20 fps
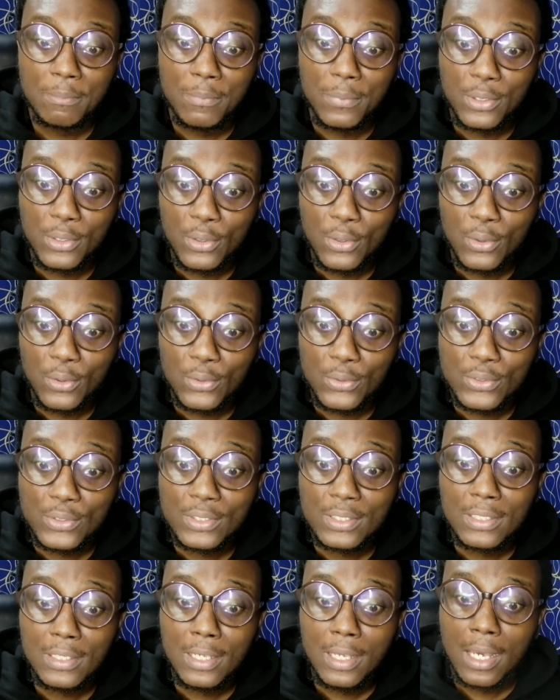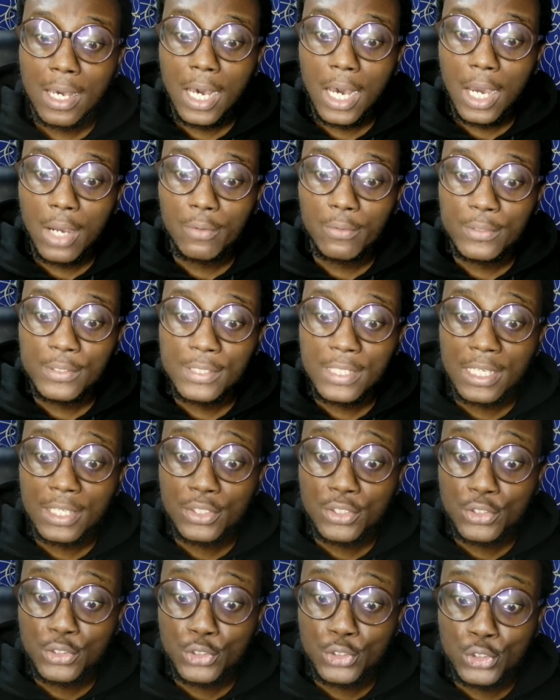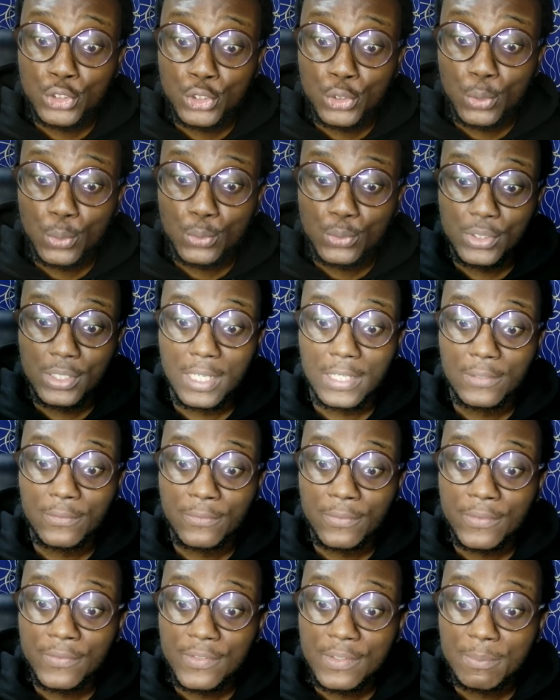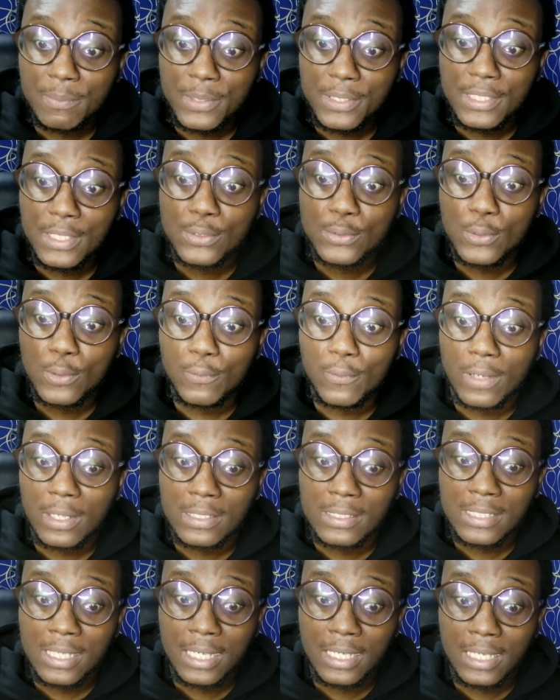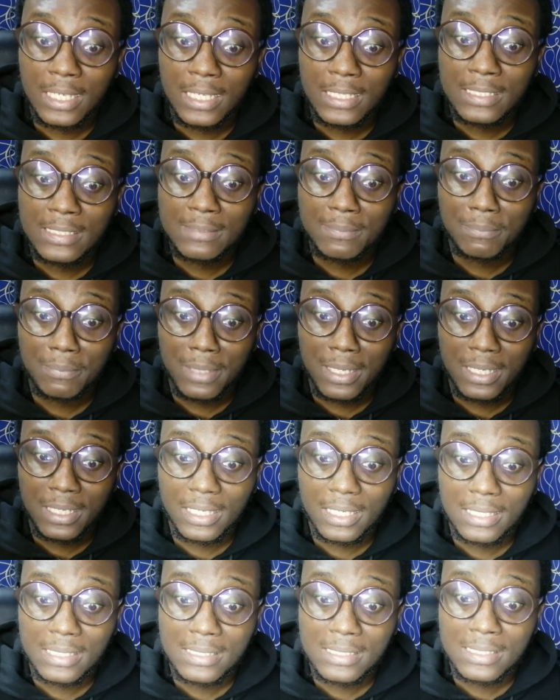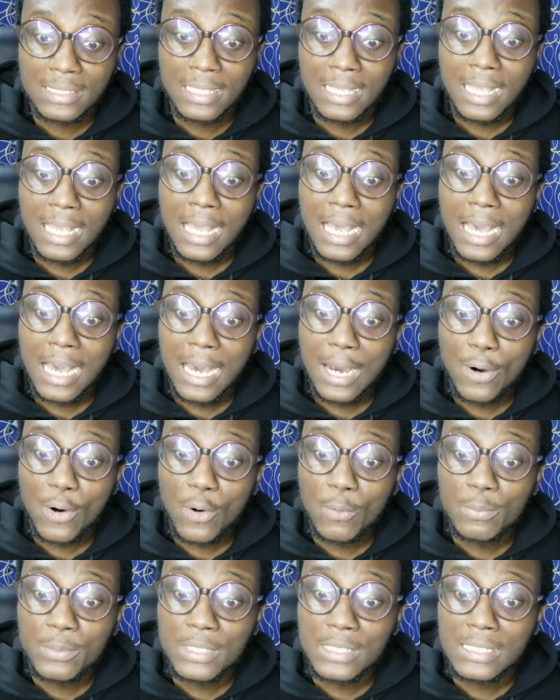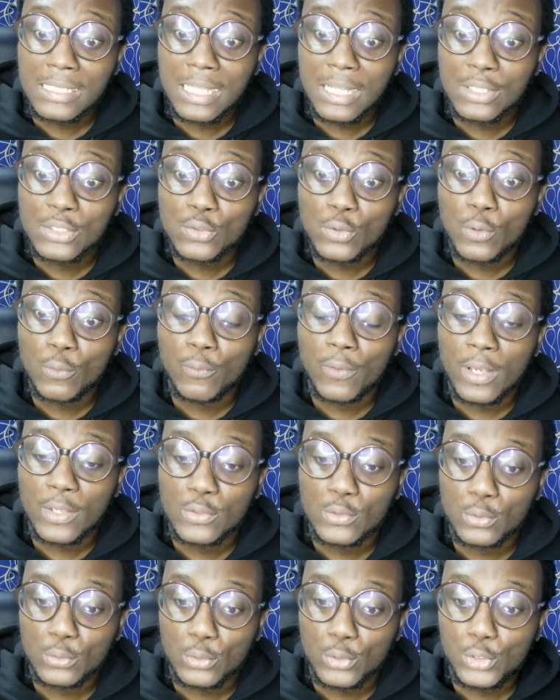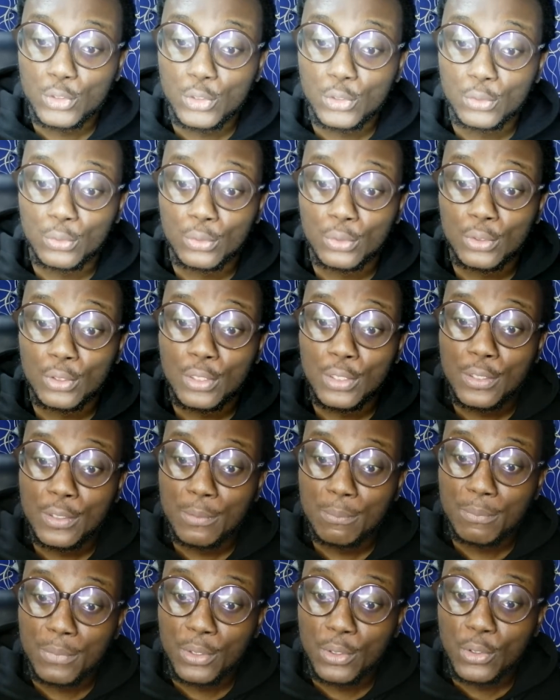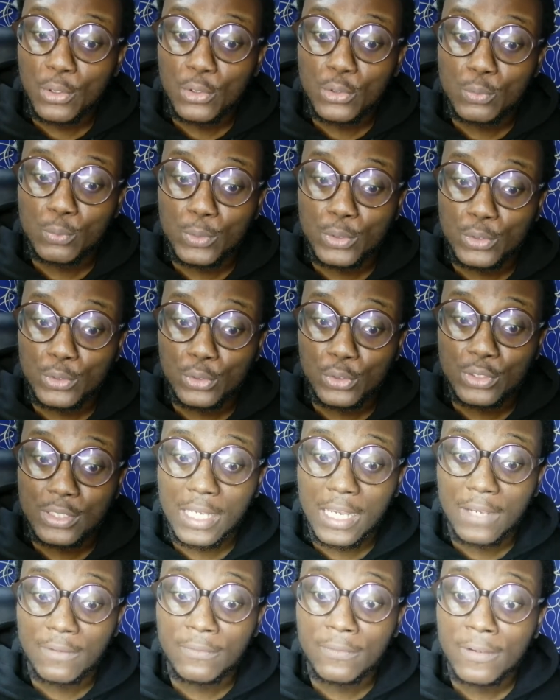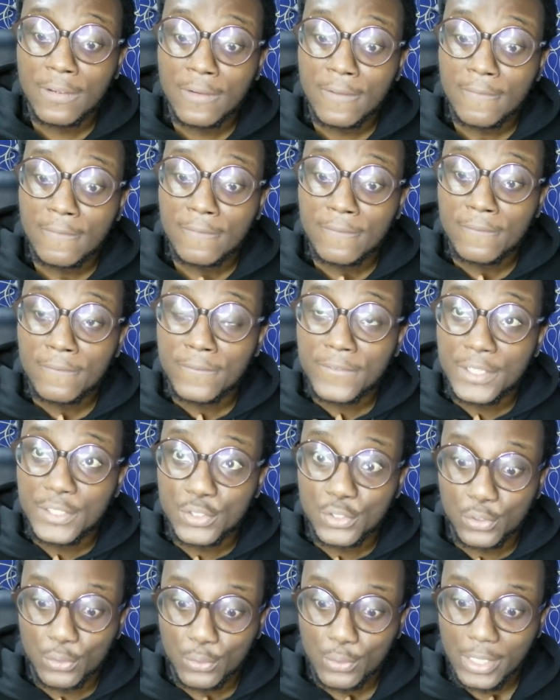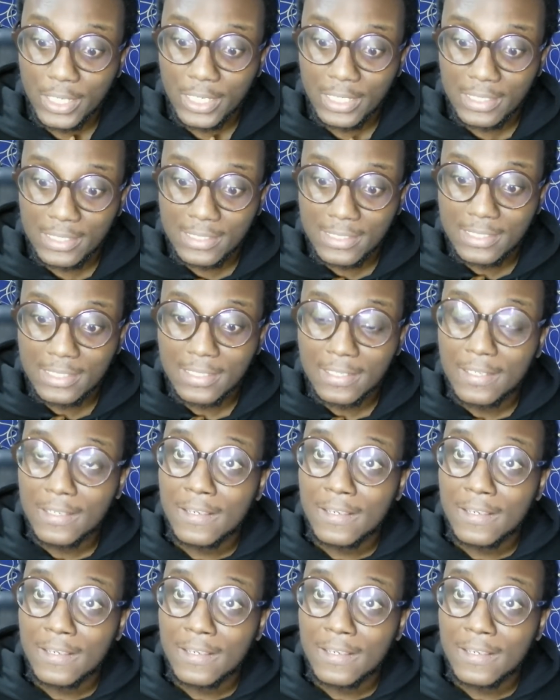because our research shows that 50% of our target markets are opting out of our solution because we do not have feature X.